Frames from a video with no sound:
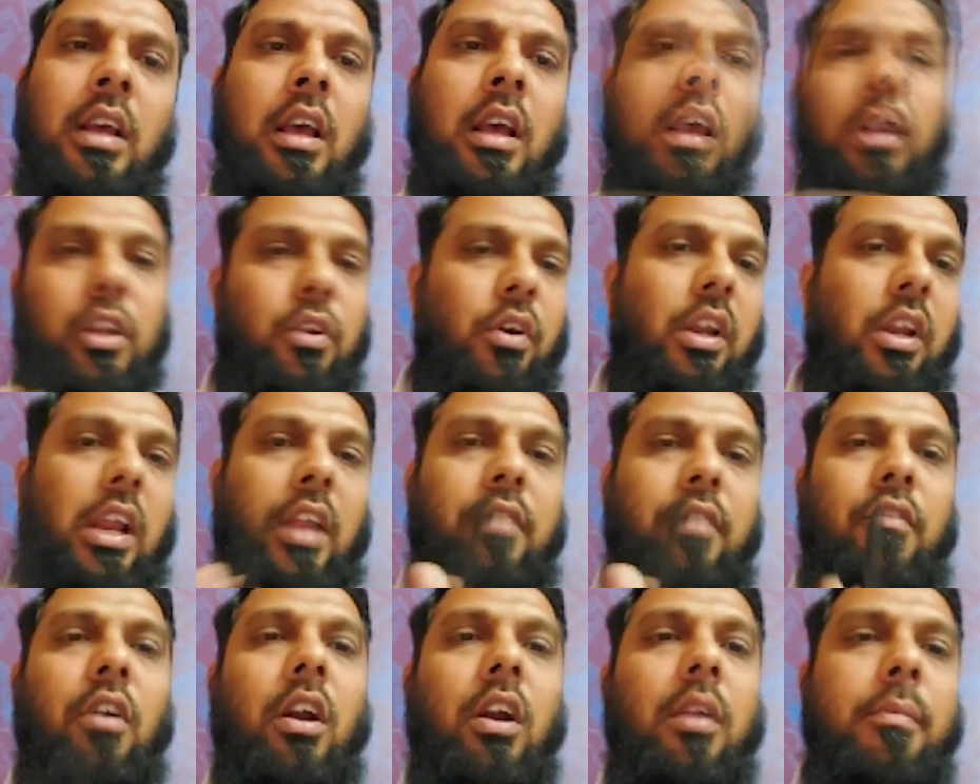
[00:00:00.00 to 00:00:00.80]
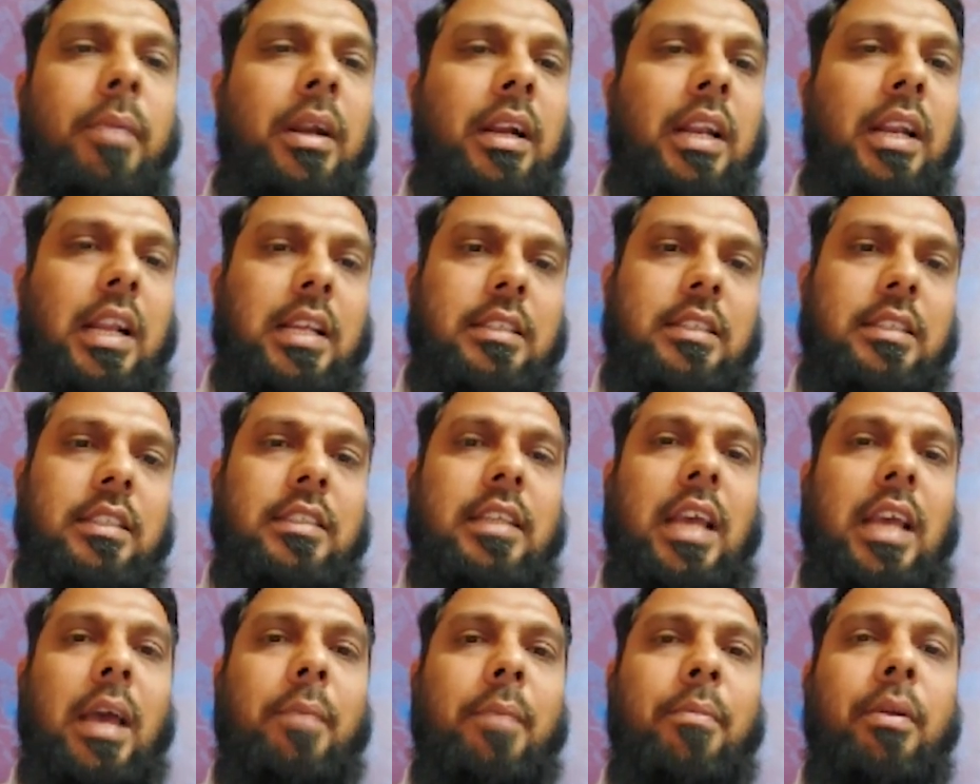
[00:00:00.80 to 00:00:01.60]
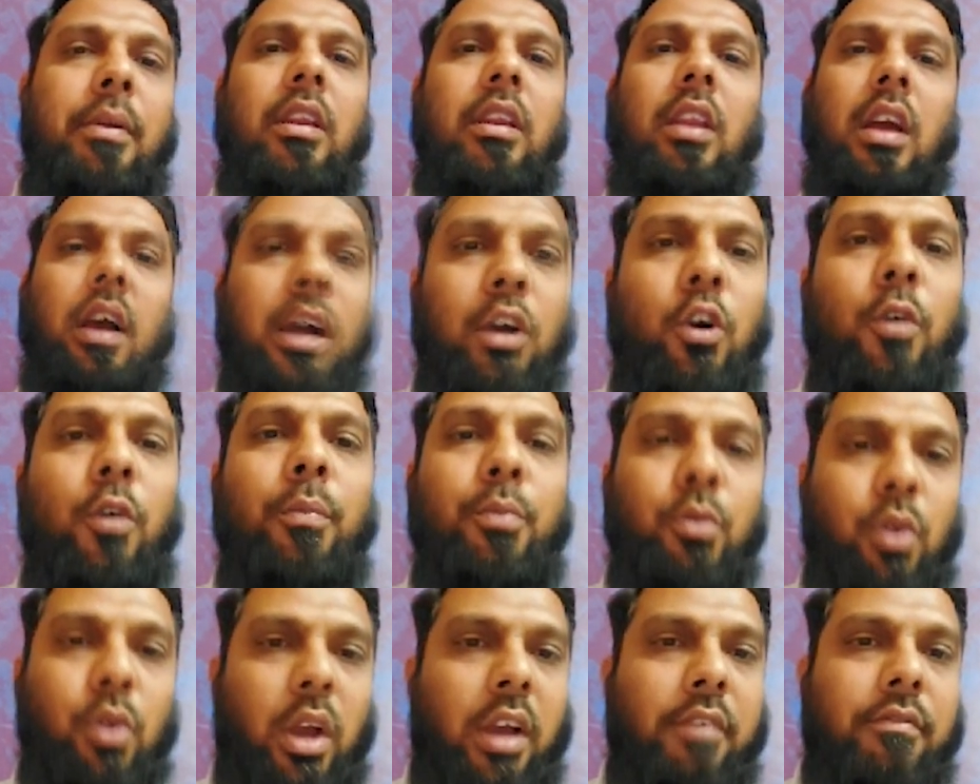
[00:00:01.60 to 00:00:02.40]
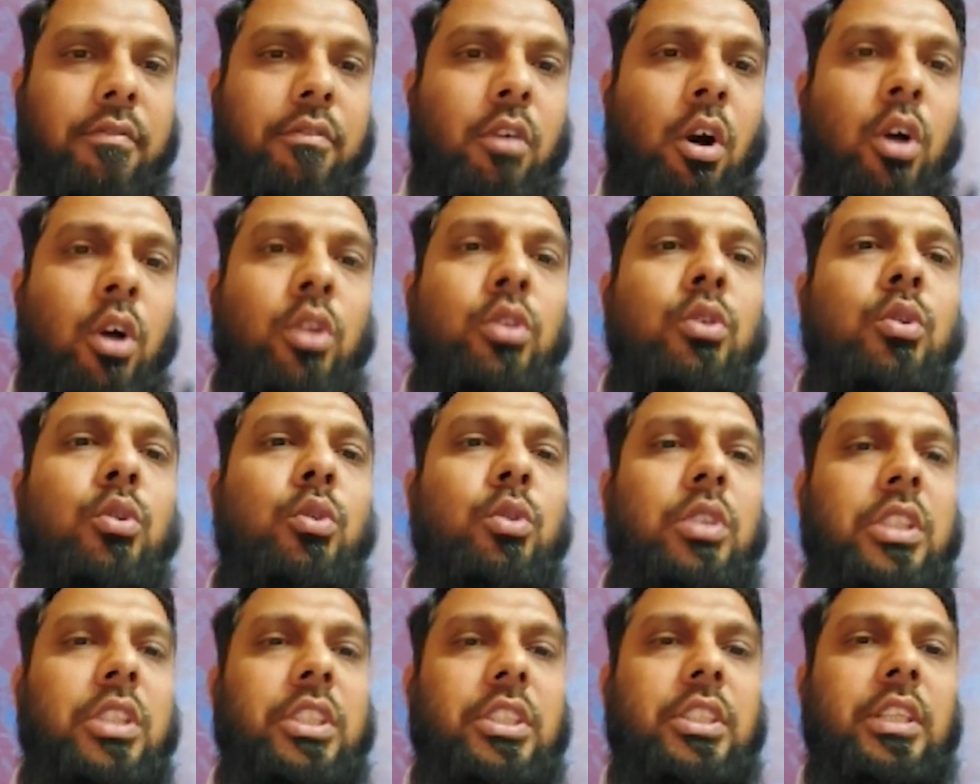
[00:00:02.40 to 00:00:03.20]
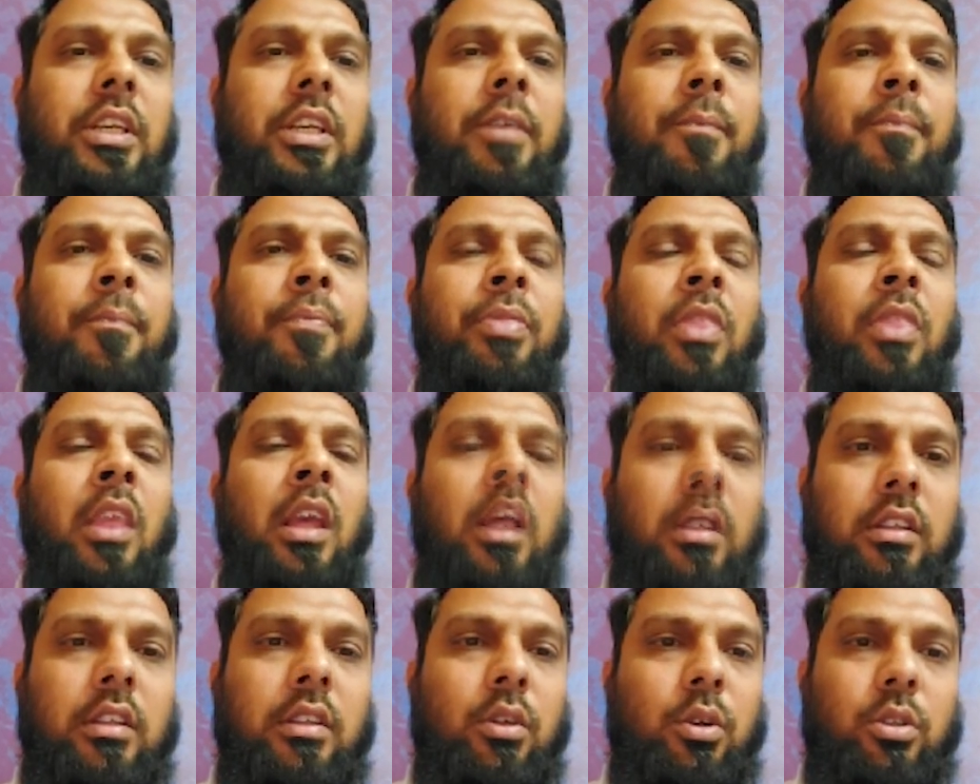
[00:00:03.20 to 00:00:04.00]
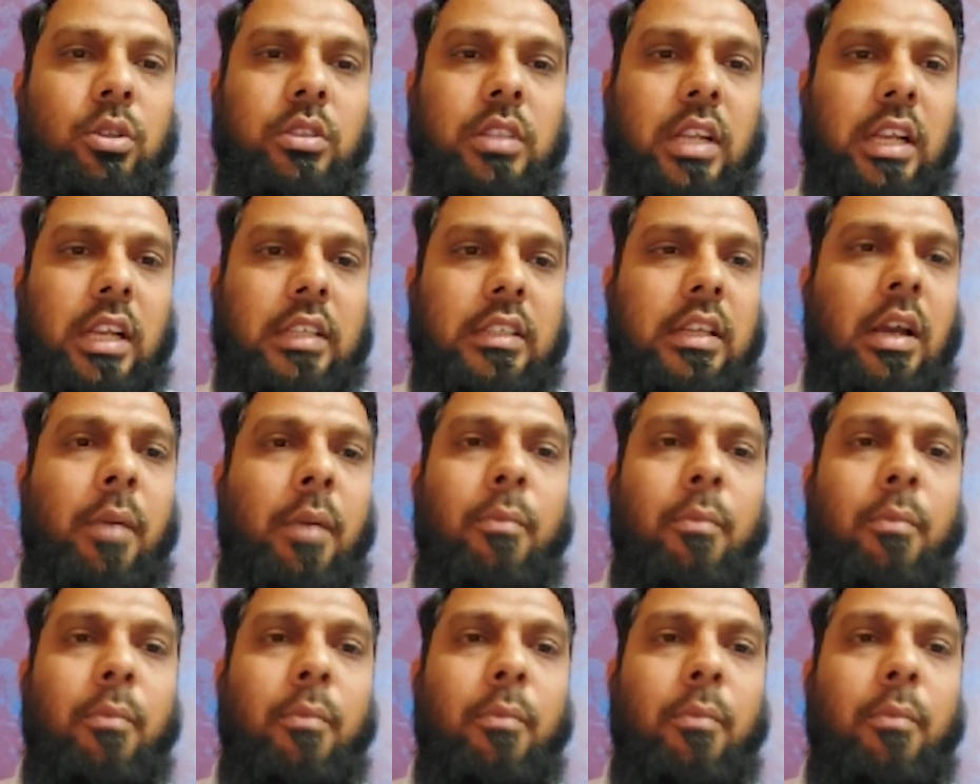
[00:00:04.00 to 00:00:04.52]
When your environment classes happen, I hope you have gone through this thing in those classes.